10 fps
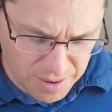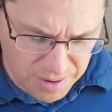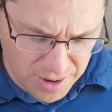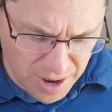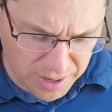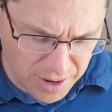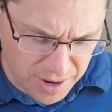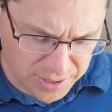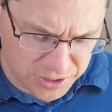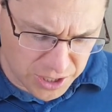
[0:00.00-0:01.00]
Not
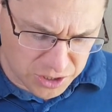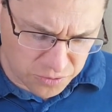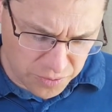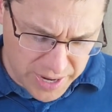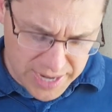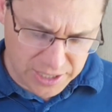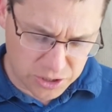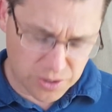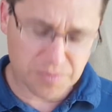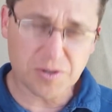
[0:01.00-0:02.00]
uh, just reading
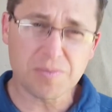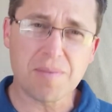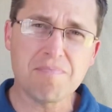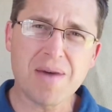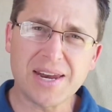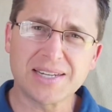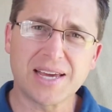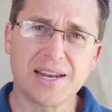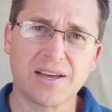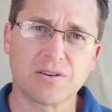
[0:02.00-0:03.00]
Scripture, but
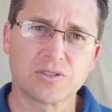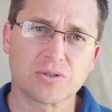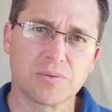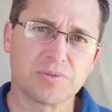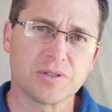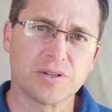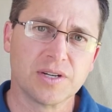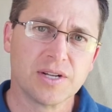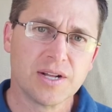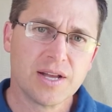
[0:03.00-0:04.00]
meditating on Scripture.
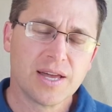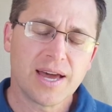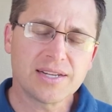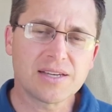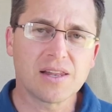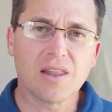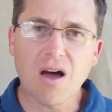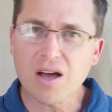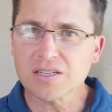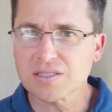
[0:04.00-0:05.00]
That is a
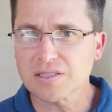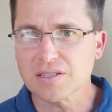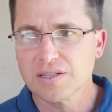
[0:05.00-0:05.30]
lost